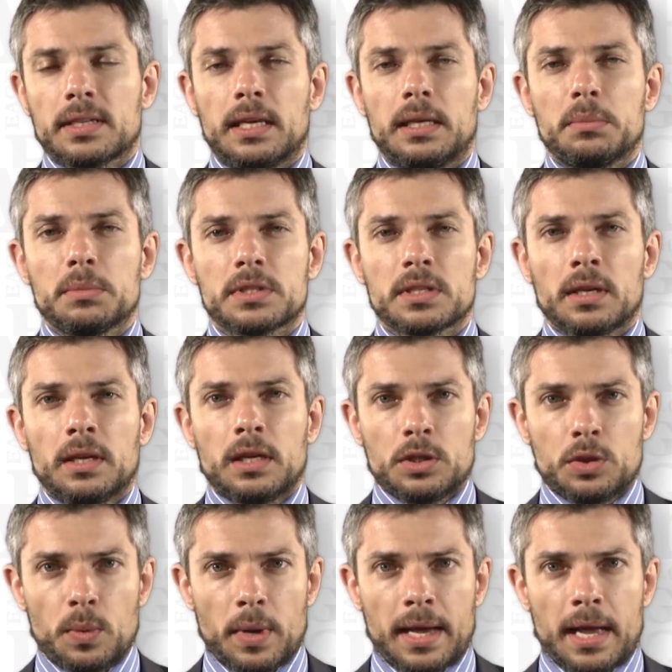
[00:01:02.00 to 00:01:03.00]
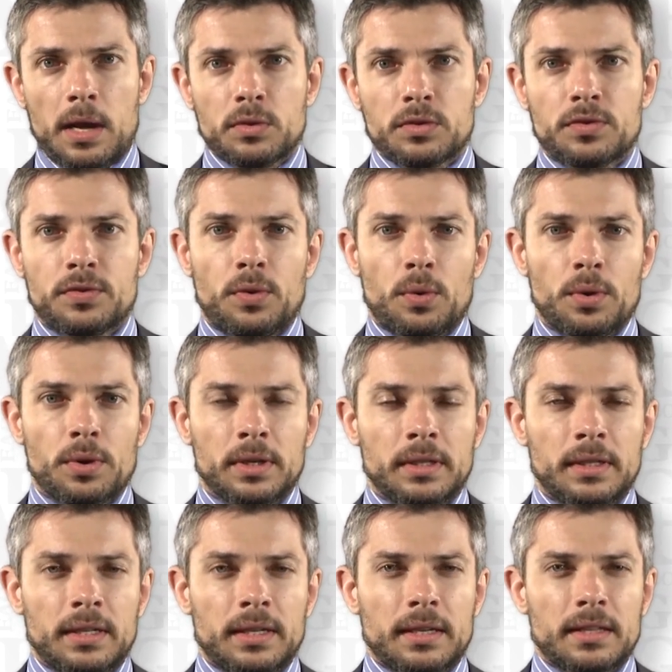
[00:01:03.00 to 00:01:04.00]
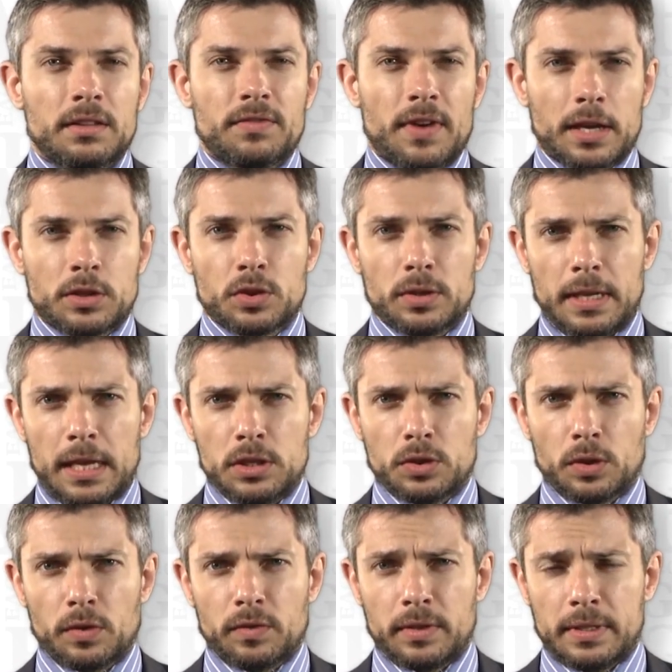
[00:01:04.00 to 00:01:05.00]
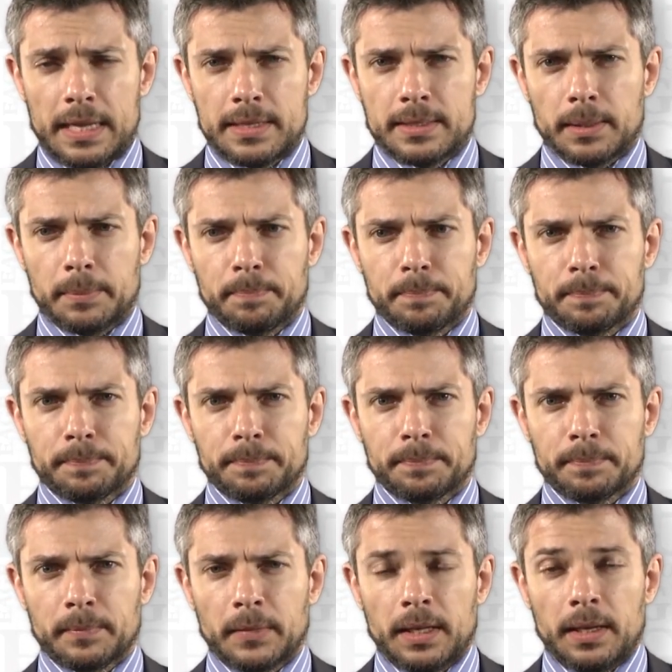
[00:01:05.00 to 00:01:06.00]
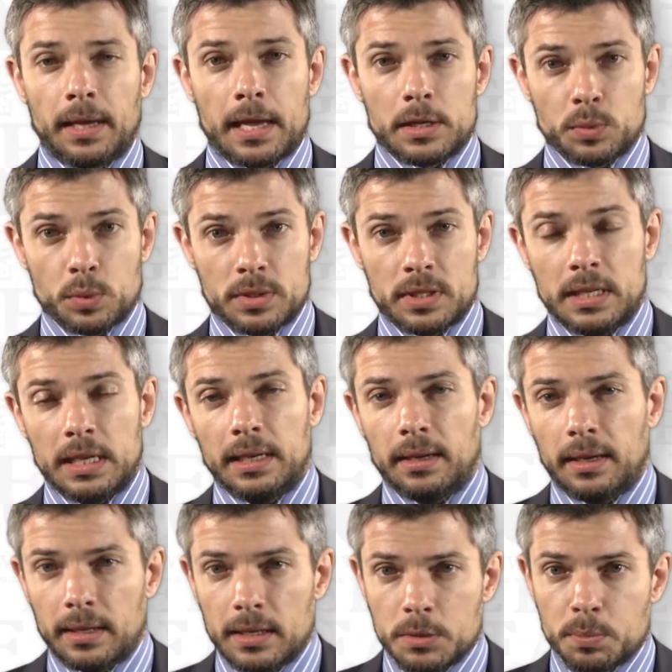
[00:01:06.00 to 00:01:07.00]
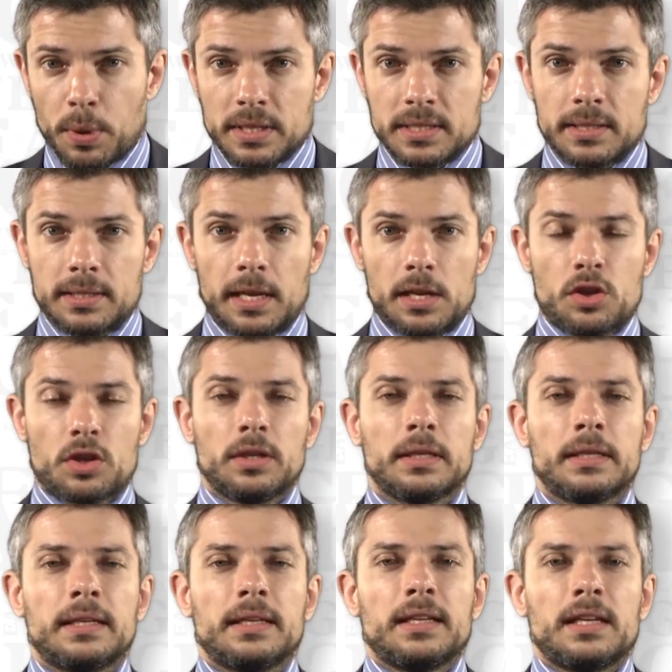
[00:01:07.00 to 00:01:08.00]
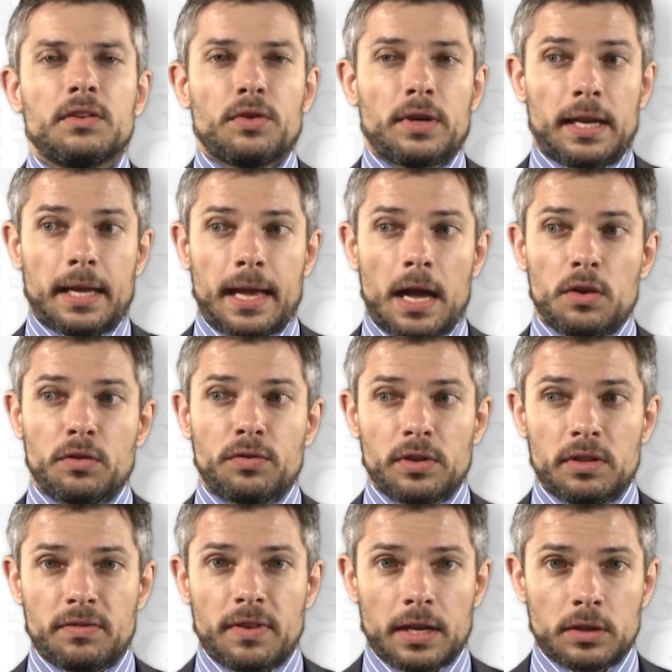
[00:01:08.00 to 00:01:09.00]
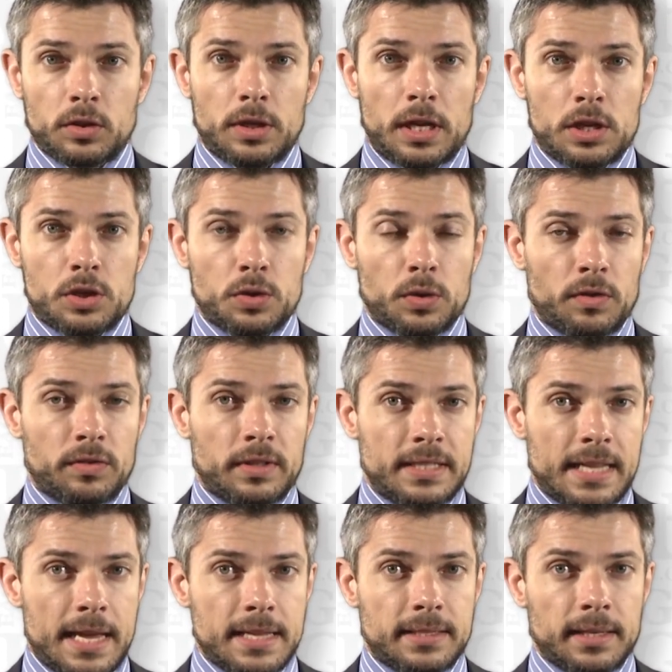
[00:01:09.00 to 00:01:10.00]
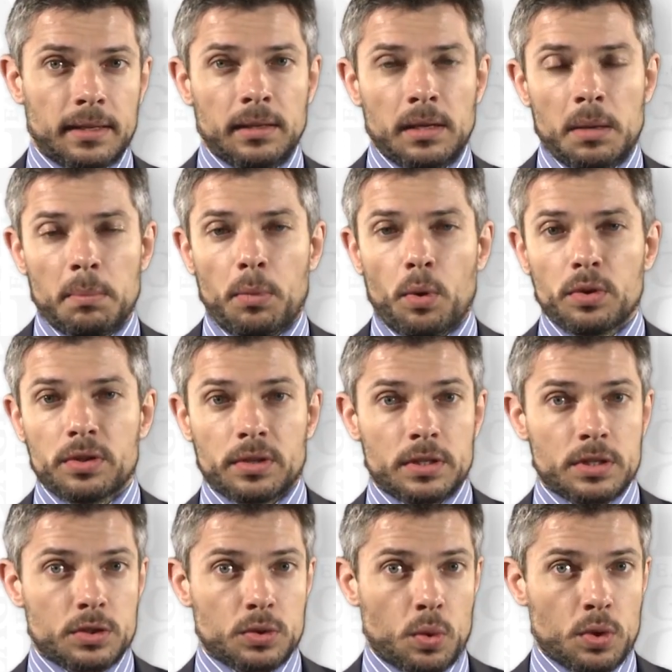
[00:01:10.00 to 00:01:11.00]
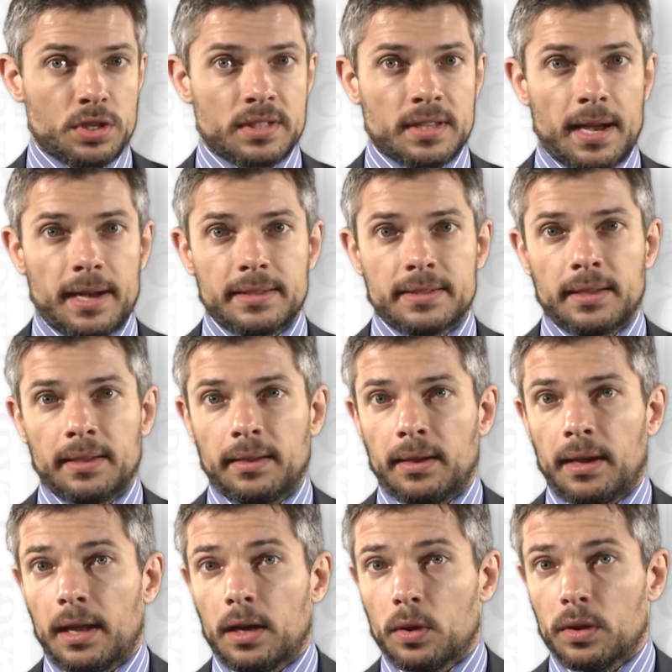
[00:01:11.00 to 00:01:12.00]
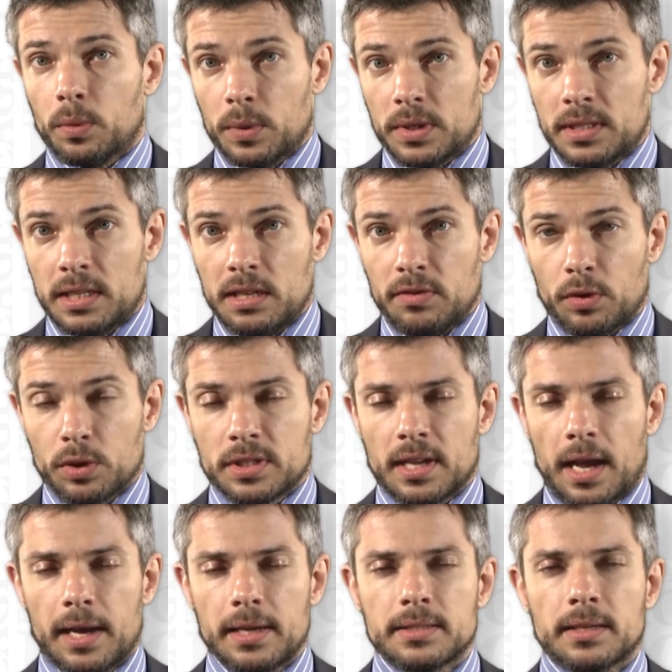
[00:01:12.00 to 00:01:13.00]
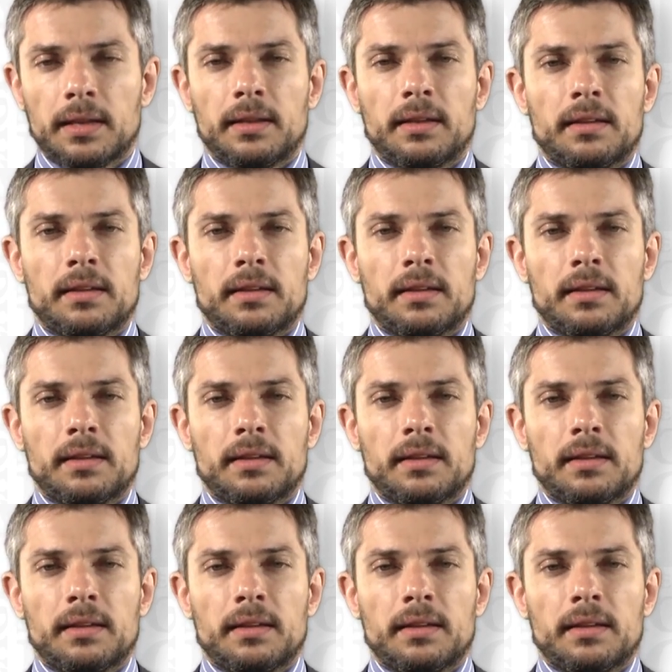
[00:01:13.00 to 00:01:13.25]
schemes to account for the vector nature of the data. As we'll see in this presentation, if we can account for the vector nature of the data, both on the source side and on the receiver side,